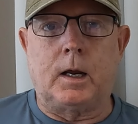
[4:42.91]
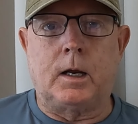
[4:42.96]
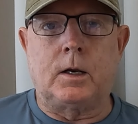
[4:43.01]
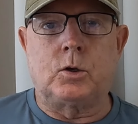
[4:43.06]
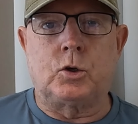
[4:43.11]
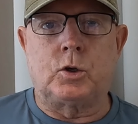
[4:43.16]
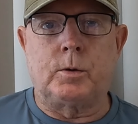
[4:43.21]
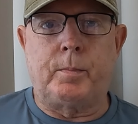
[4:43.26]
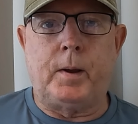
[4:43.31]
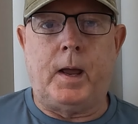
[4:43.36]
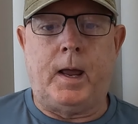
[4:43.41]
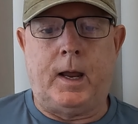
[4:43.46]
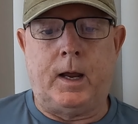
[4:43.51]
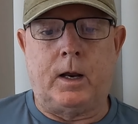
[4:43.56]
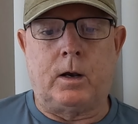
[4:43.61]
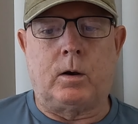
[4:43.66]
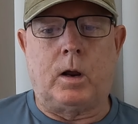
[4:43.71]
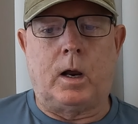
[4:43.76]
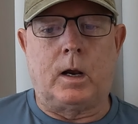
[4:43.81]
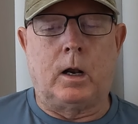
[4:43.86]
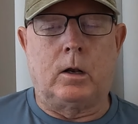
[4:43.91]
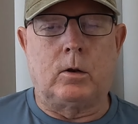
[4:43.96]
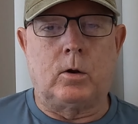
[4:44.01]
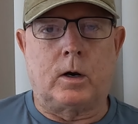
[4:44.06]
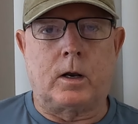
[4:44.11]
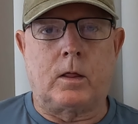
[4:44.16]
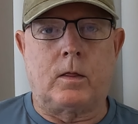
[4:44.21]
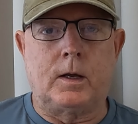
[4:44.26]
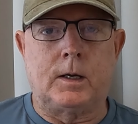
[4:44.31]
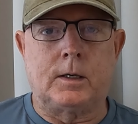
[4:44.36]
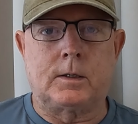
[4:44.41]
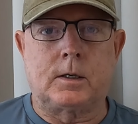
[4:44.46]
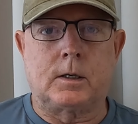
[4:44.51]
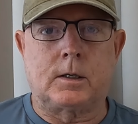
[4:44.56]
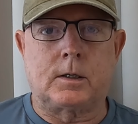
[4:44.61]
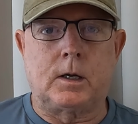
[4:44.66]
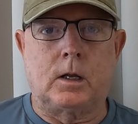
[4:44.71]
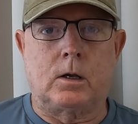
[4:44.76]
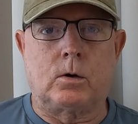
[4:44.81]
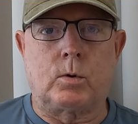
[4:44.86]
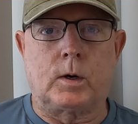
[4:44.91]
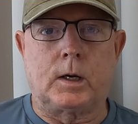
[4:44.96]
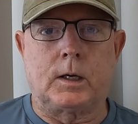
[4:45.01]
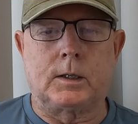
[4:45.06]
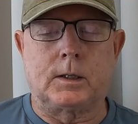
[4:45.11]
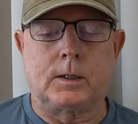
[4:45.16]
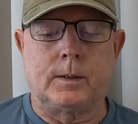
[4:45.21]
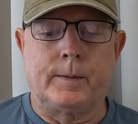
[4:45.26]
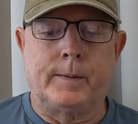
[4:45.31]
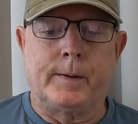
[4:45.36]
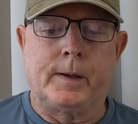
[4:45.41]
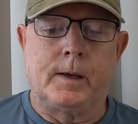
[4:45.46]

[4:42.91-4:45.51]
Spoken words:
in Japan in a lot of these distilleries.